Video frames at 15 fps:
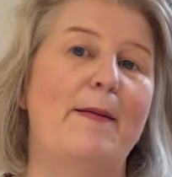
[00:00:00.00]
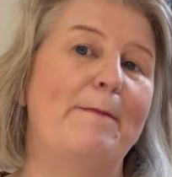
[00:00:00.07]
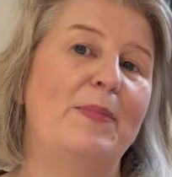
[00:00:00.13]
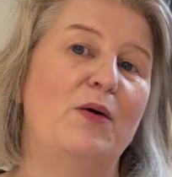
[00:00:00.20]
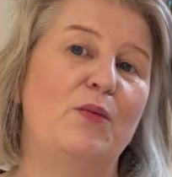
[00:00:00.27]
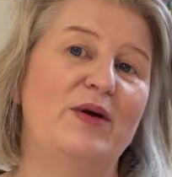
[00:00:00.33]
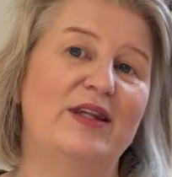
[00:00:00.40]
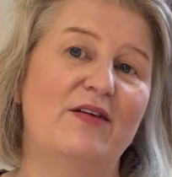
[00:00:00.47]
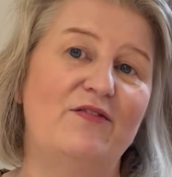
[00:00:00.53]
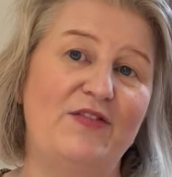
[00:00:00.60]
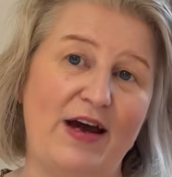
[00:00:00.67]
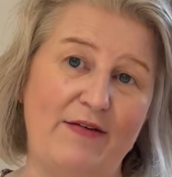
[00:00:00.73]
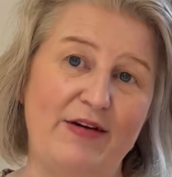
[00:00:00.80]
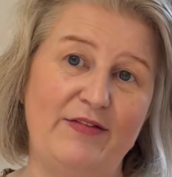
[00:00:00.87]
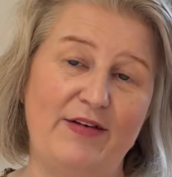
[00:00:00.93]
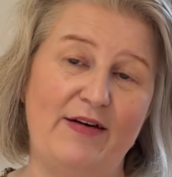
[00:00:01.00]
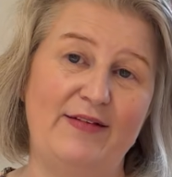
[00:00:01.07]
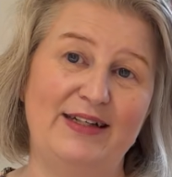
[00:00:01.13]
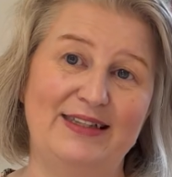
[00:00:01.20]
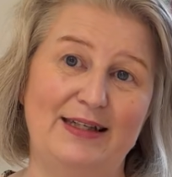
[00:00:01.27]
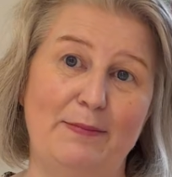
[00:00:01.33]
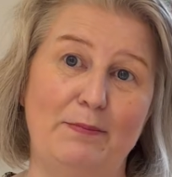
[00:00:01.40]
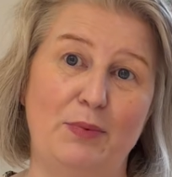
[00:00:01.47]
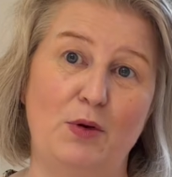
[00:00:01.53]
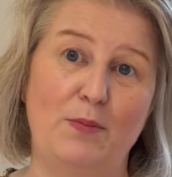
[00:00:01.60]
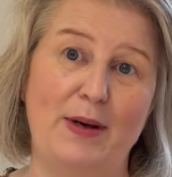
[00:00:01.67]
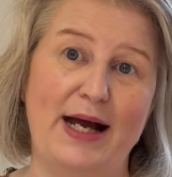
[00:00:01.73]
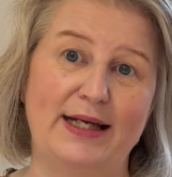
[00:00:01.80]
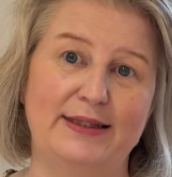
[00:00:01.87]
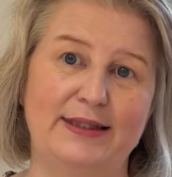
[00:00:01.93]
but with a very, very simple
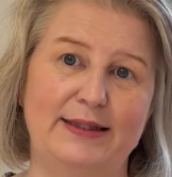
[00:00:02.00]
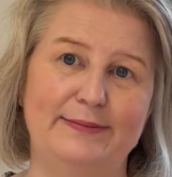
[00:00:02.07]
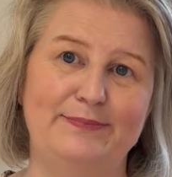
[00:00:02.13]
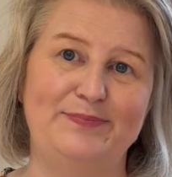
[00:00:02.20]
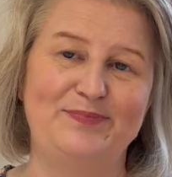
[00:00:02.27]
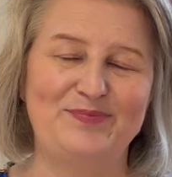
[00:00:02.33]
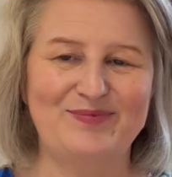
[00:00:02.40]
pattern.